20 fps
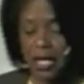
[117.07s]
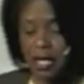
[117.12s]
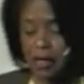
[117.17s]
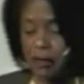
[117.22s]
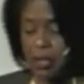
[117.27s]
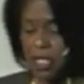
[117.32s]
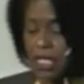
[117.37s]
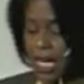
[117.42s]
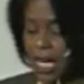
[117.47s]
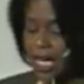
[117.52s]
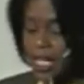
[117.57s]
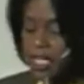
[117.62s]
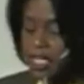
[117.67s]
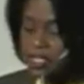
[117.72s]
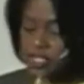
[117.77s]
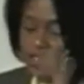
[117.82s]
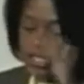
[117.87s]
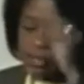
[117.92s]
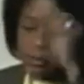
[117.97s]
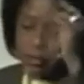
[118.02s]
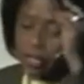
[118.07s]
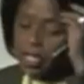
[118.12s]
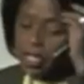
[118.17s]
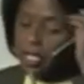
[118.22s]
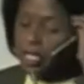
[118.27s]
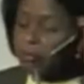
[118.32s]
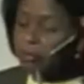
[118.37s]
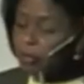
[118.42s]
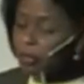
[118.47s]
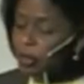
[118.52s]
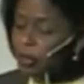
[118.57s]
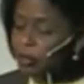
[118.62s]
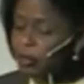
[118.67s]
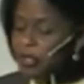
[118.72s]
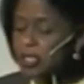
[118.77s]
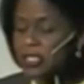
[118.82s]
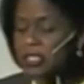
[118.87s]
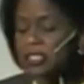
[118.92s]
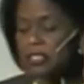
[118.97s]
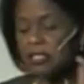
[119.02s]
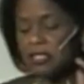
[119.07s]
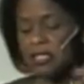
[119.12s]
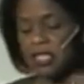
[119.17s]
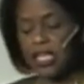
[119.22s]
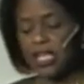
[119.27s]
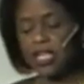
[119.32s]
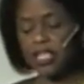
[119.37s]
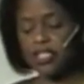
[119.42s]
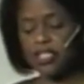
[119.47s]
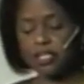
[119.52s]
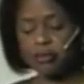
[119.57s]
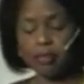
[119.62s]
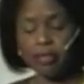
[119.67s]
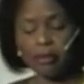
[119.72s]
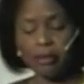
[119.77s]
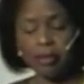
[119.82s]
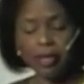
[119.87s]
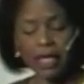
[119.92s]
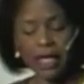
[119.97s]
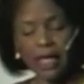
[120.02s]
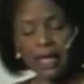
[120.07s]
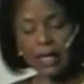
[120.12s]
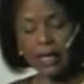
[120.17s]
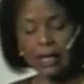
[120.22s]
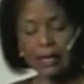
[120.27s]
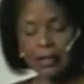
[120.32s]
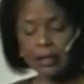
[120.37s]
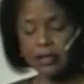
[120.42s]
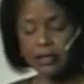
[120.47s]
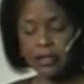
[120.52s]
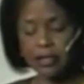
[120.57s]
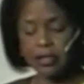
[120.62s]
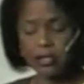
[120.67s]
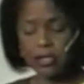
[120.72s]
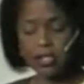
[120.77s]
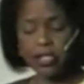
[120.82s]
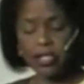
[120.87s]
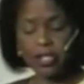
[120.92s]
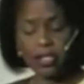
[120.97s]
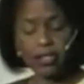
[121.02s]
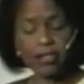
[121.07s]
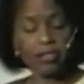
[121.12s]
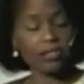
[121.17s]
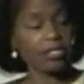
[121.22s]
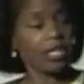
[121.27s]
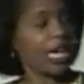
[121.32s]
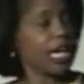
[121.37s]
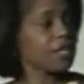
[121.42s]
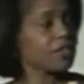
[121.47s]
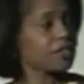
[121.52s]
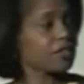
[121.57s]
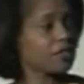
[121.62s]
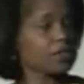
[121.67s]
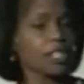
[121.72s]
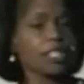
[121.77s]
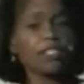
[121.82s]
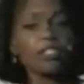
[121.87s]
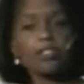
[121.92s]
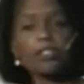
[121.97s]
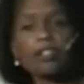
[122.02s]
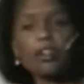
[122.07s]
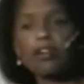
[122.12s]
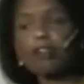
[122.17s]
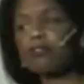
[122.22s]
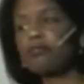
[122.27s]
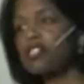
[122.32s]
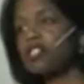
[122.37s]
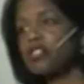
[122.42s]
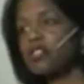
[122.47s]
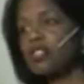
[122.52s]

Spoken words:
But lighting should be on purpose and it should be planned. There's natural and there's artificial